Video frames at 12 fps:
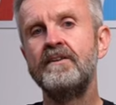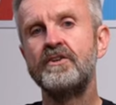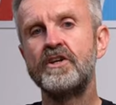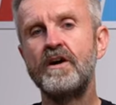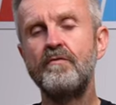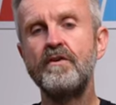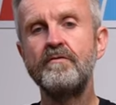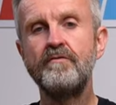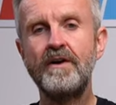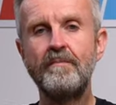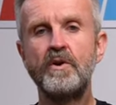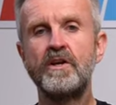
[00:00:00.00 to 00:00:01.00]
The covering
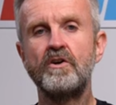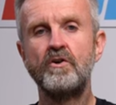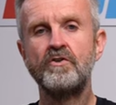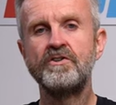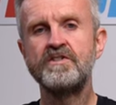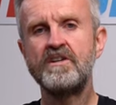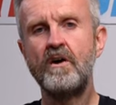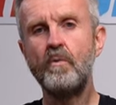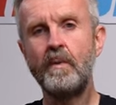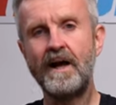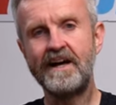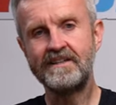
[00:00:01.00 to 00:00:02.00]
fabric on the skull
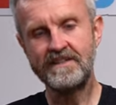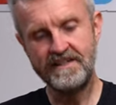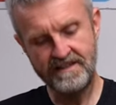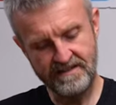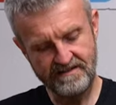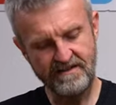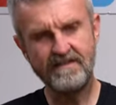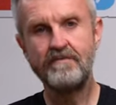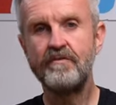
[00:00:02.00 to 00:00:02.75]
pad is nothing